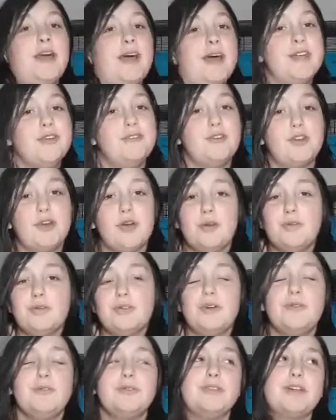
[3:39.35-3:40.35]
And if you
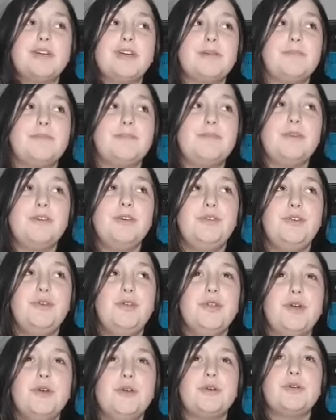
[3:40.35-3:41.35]

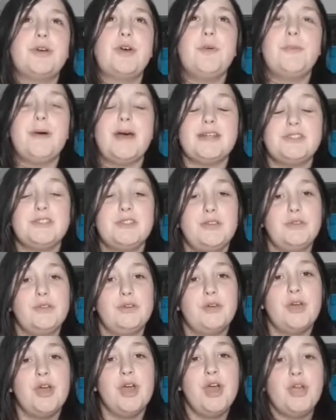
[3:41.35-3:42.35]
go back
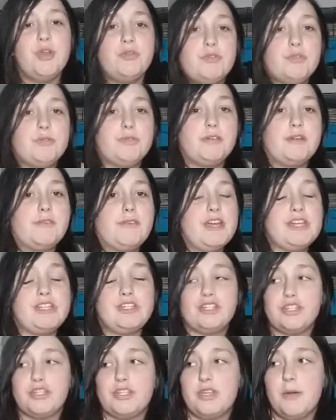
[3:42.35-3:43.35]
to room
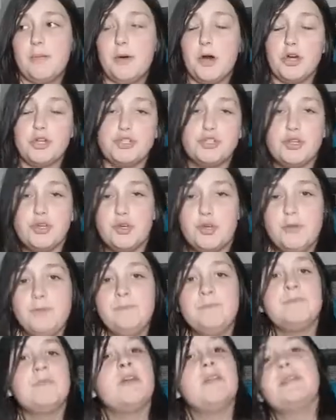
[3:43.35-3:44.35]
renovation part 2,
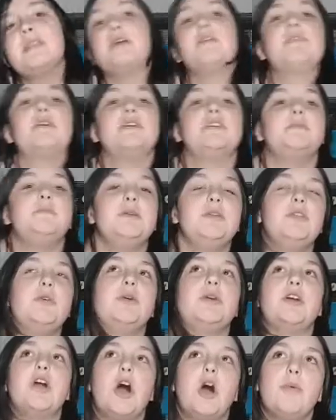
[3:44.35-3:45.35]
there is me
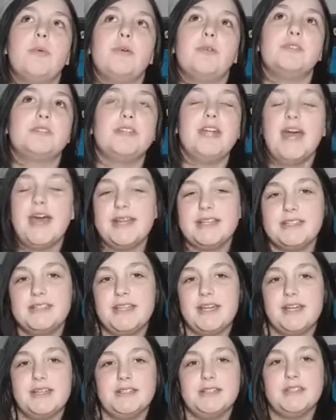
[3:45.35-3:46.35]
doing cartwheels and
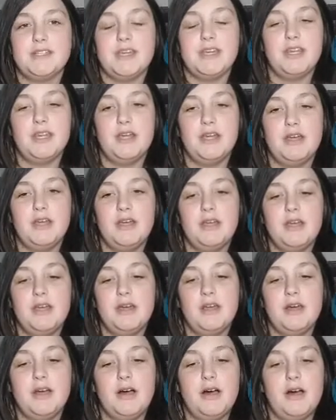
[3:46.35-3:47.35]
handstands in it.
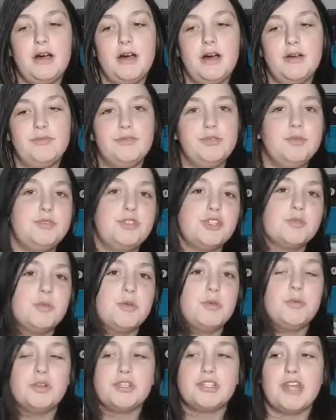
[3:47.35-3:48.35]
If you just
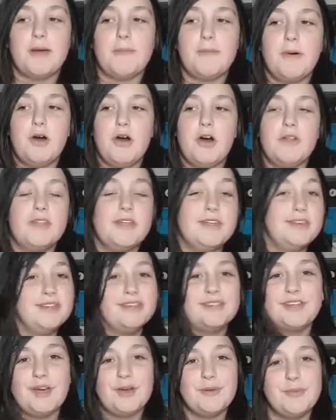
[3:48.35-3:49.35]
want to watch that part, then
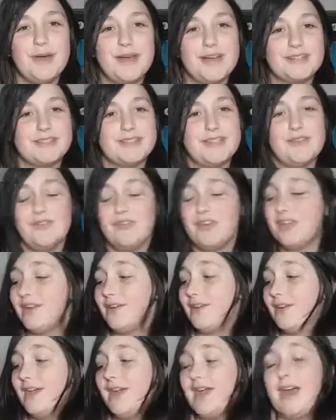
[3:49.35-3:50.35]
go back to that
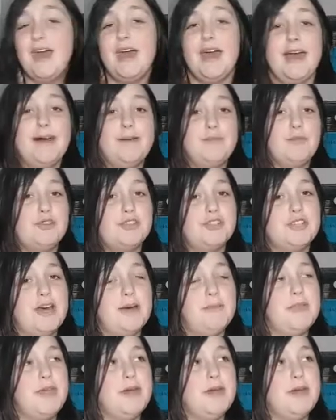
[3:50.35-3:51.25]
video and watch that.